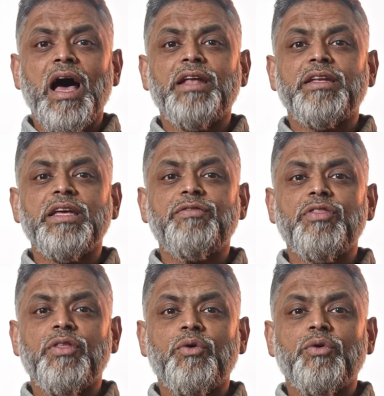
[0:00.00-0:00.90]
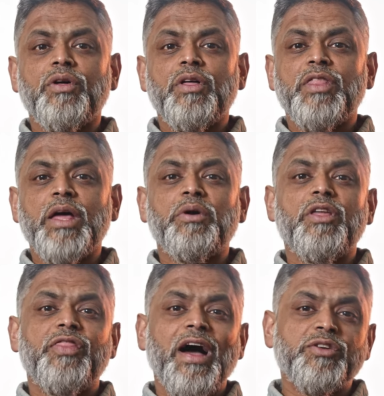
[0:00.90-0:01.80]
and even though they were
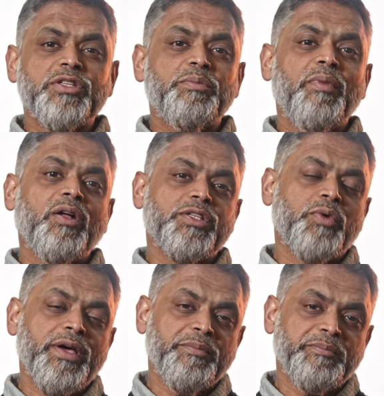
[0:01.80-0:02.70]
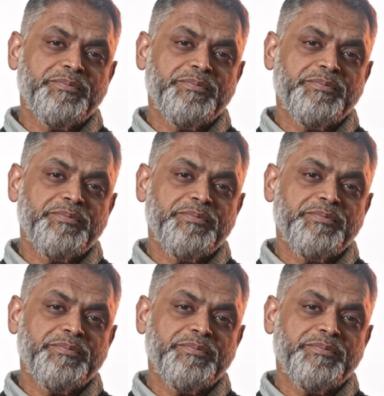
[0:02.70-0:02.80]
1,000 miles away.